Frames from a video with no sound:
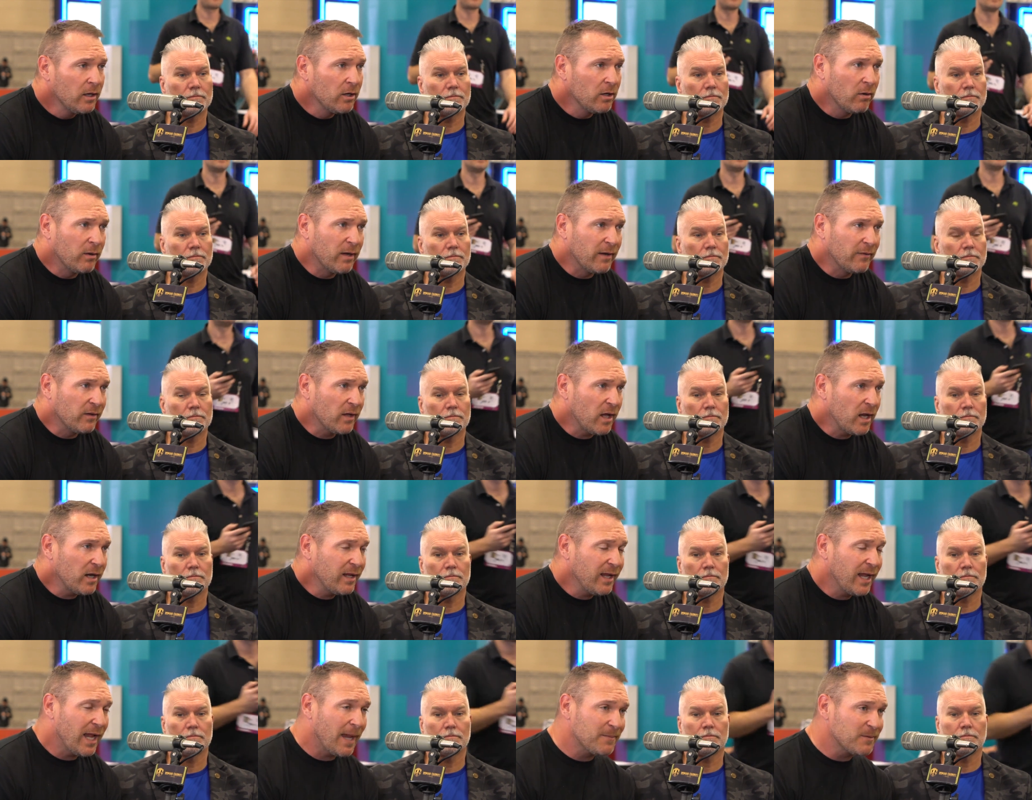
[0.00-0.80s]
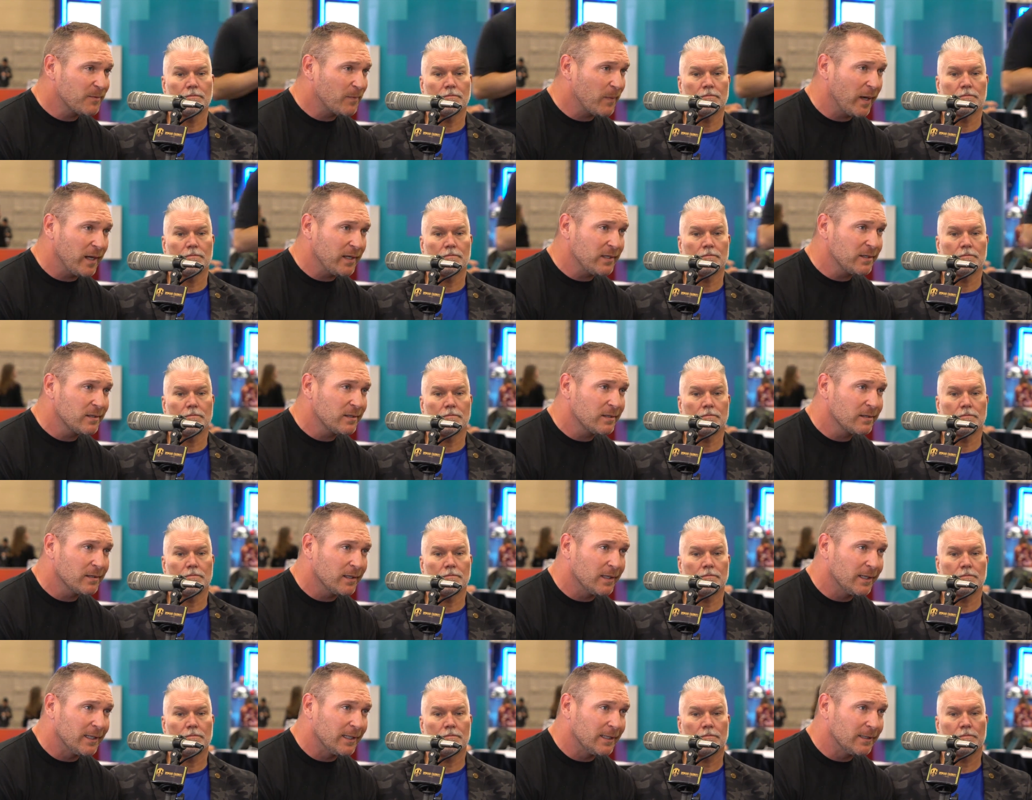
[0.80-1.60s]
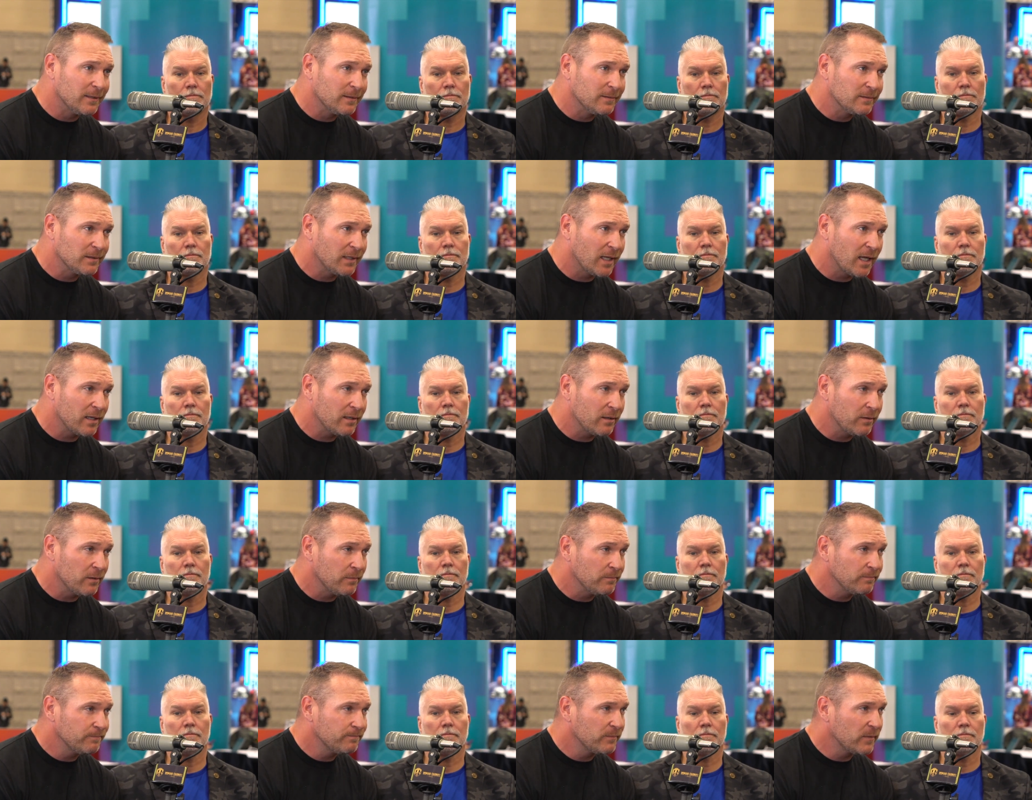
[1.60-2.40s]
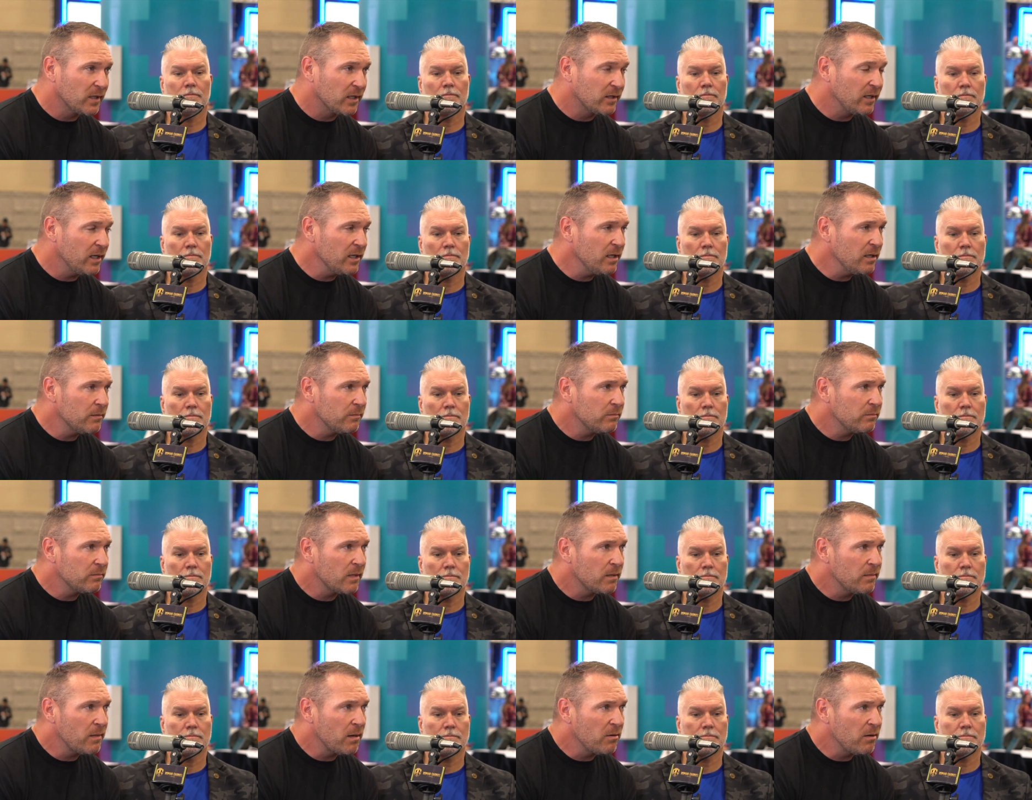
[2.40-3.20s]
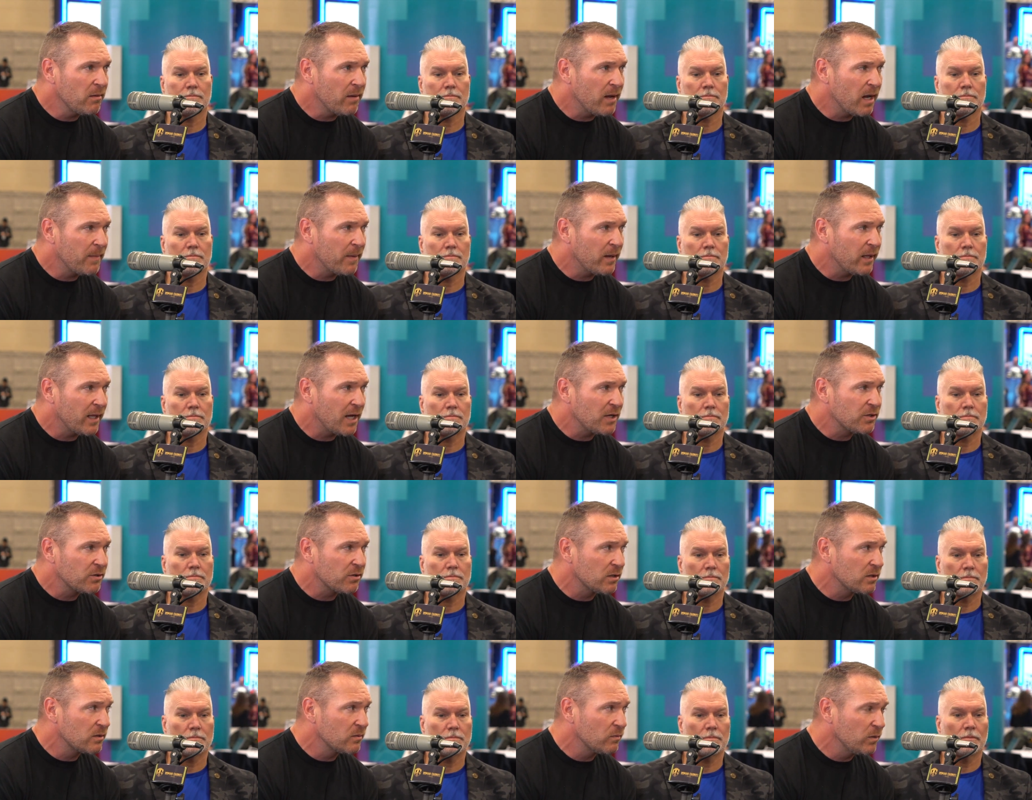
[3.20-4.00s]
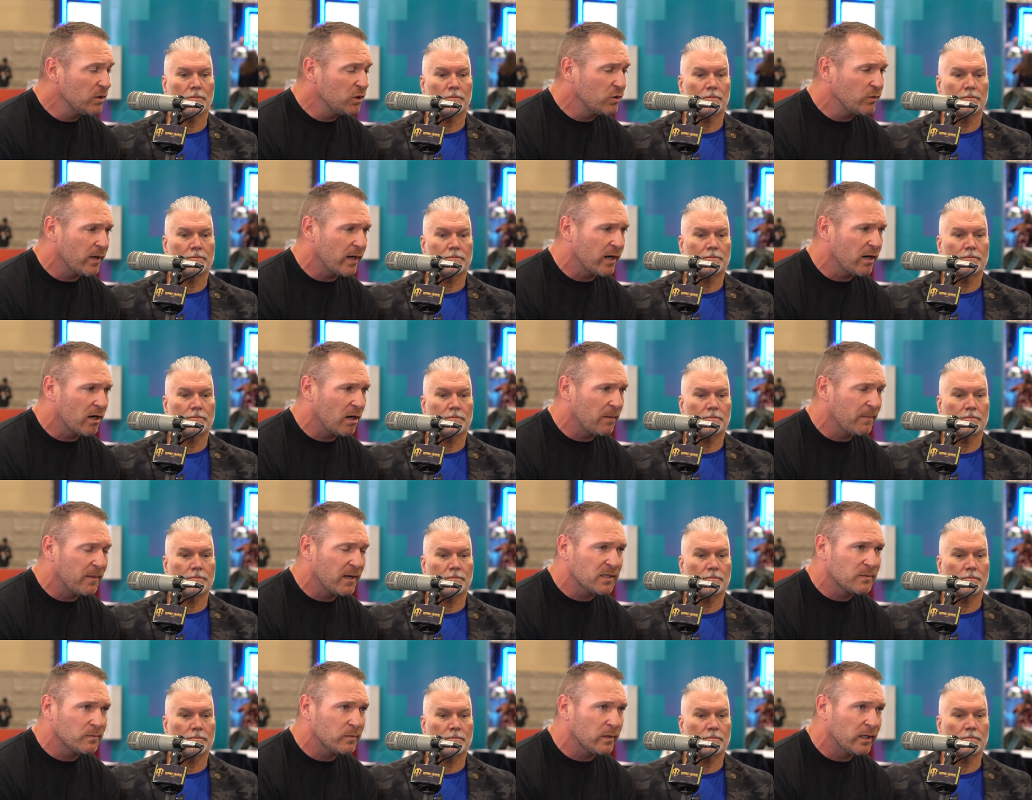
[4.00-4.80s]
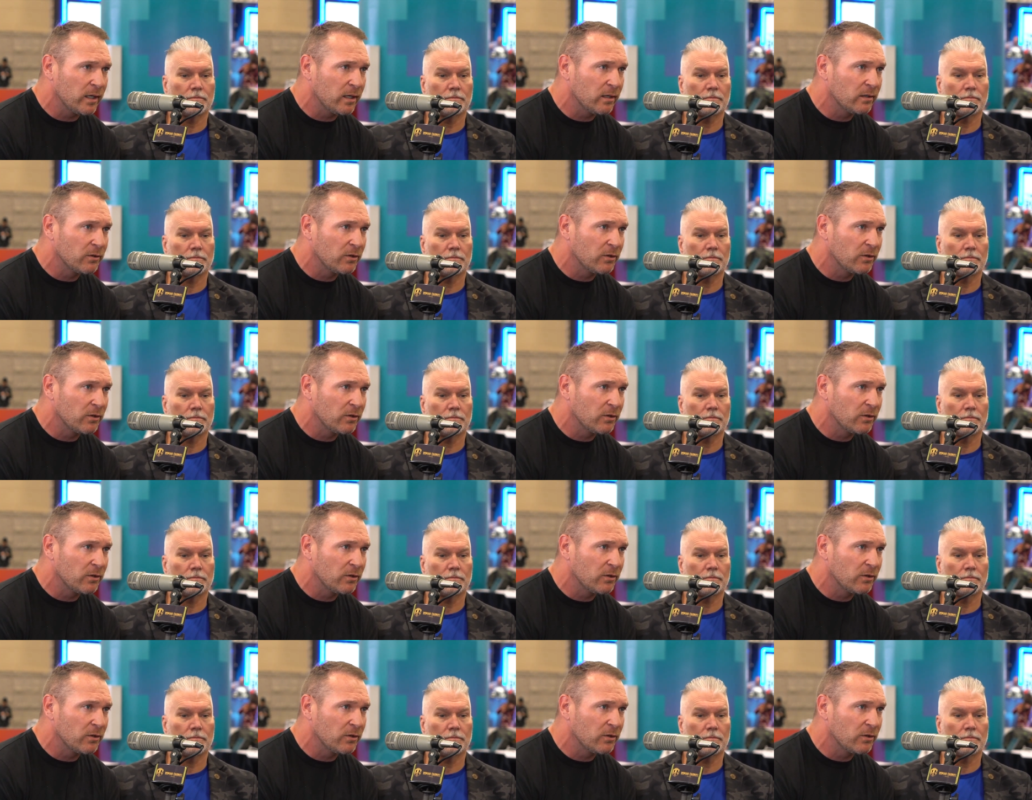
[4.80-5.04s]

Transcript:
Speaker 1: you know, we have a lot of cap space. Uh, a lot. Of, you know, the thing that, that made me mad about last year is we traded our best player